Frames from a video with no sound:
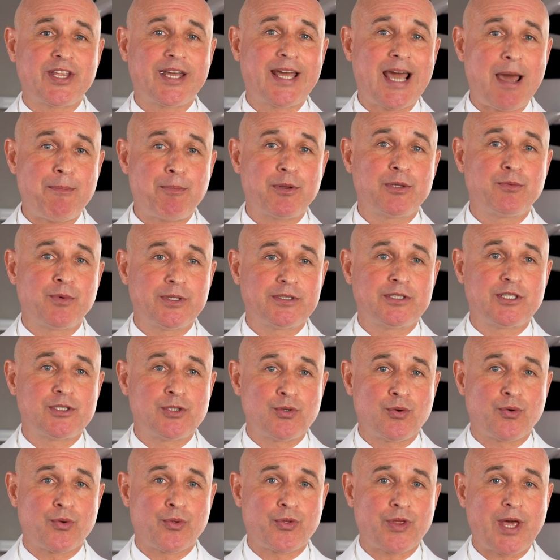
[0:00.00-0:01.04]
happened with the
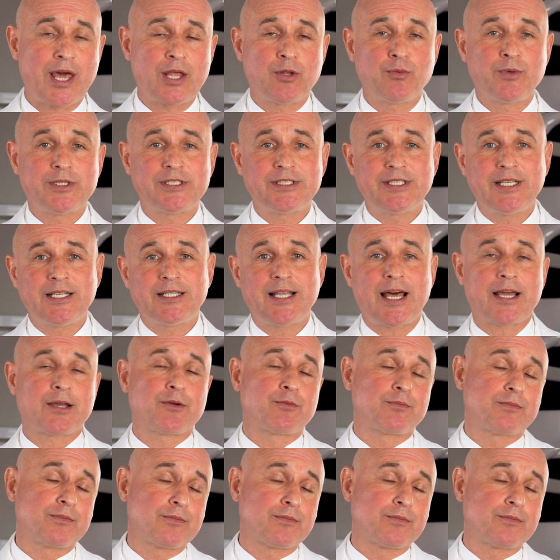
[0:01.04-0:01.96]
tooth and we see like